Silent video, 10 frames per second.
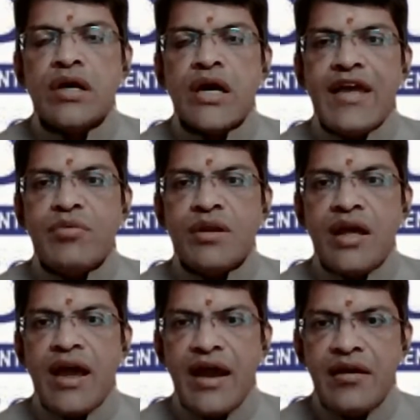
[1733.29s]
I will
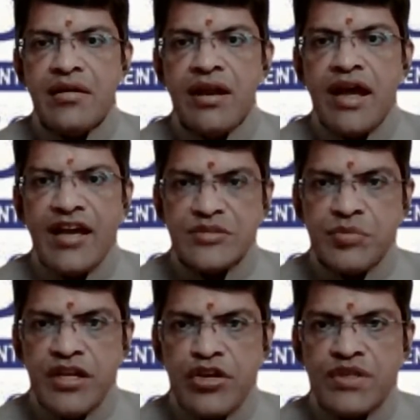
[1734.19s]
handle as
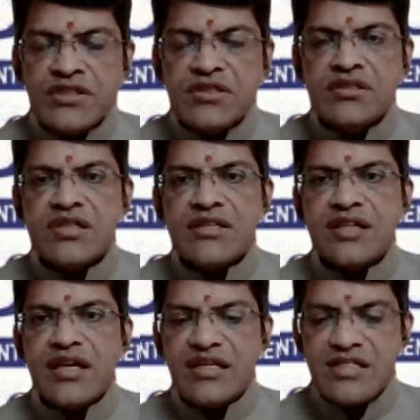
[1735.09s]
many questions as
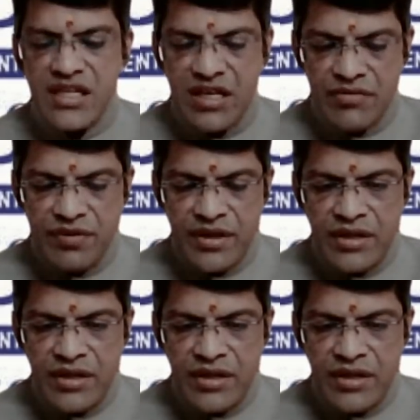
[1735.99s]
I receive.